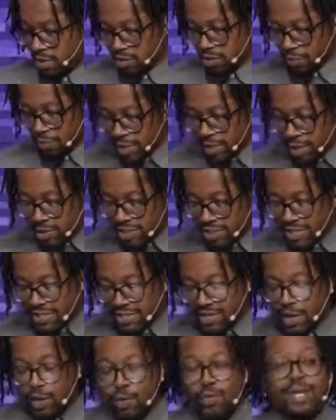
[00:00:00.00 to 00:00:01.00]
So Peter says
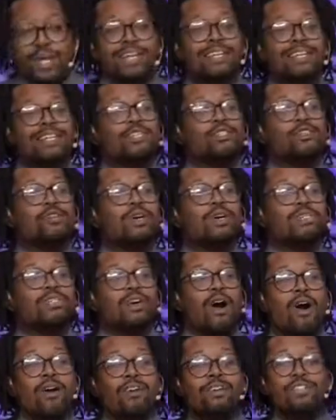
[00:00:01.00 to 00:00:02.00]
here, we can entrust
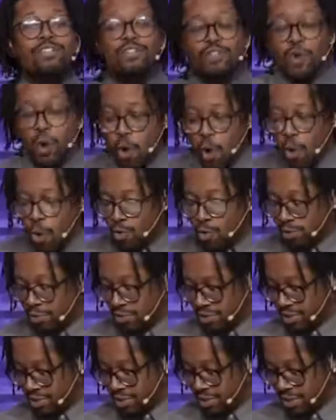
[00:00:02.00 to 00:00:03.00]
our
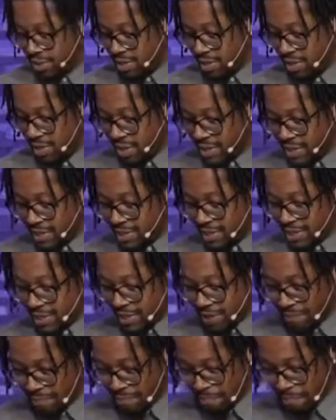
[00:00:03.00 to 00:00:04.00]
souls to
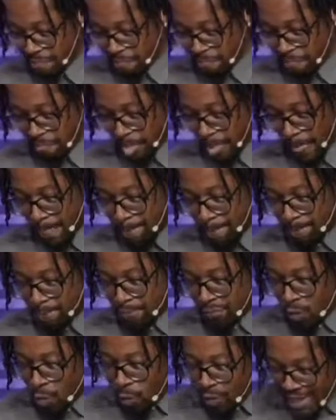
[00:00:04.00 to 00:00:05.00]
him.
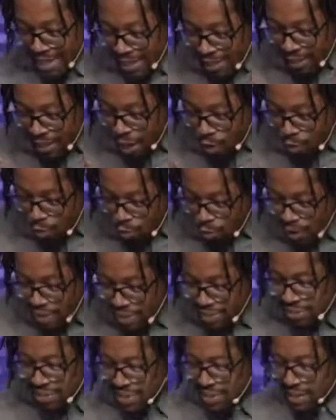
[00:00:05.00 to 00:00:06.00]
We can
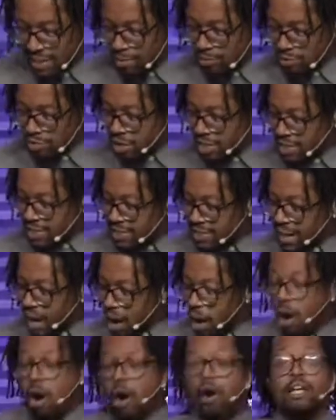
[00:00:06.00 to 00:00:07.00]
rest in him, trusting that
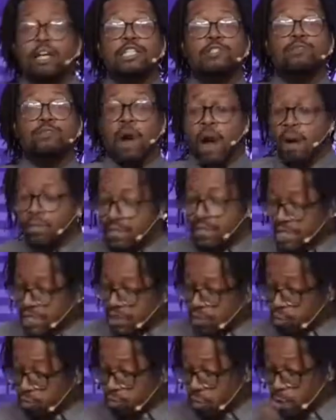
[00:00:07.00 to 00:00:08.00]
all his
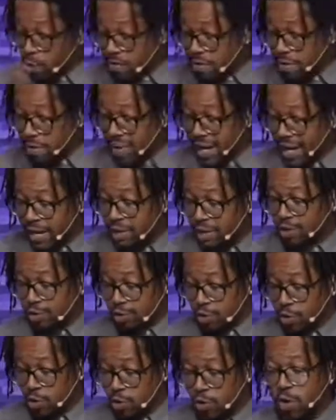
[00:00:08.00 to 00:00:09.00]
promises will remain
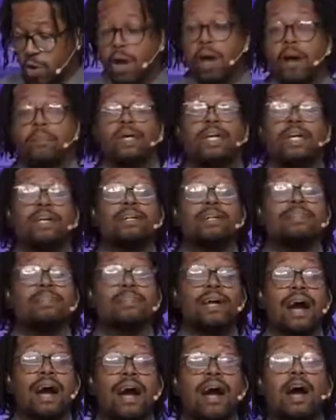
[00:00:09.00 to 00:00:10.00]
true because
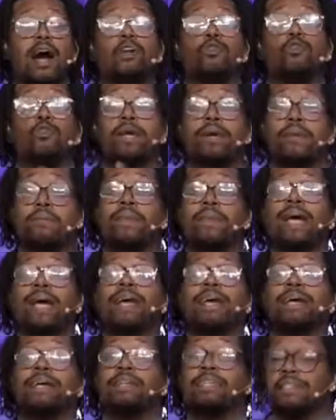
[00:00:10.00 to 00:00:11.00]
God
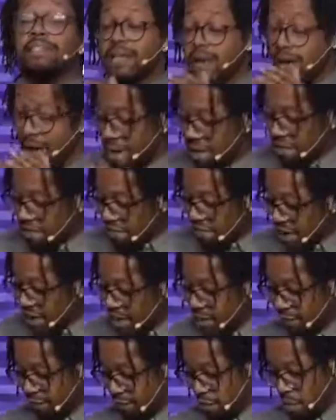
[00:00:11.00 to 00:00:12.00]
remains
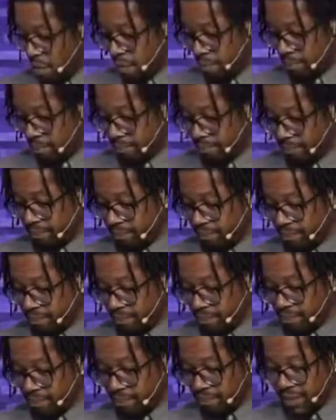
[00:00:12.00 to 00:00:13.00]
faithful.
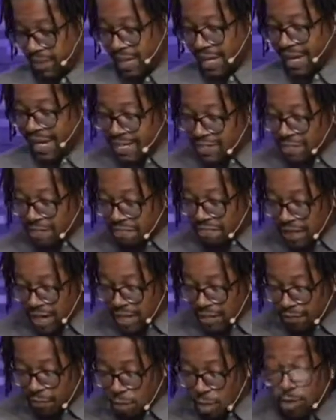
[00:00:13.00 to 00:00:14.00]
He's a
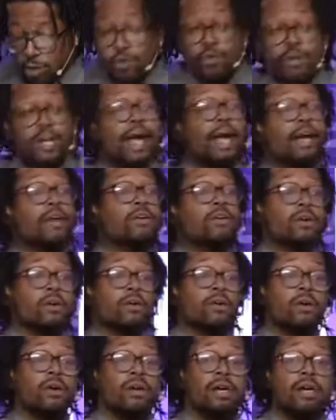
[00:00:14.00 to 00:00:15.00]
faithful creator,
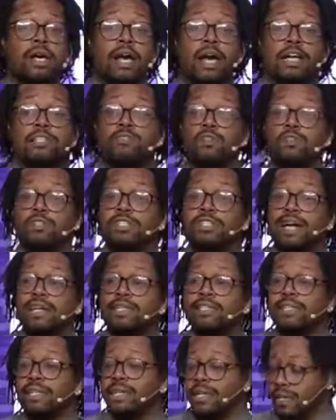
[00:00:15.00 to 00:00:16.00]
as verse
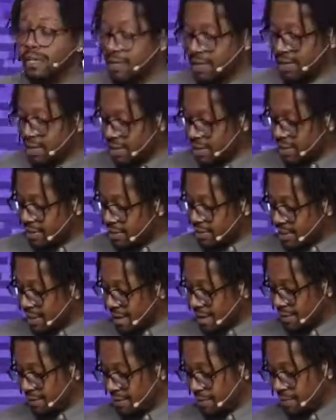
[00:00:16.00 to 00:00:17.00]
19
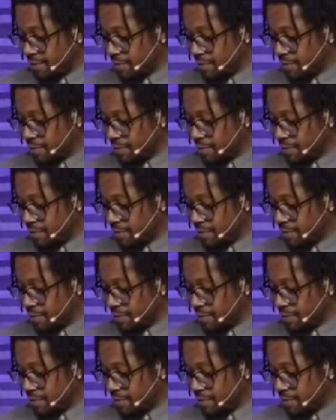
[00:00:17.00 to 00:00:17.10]
says.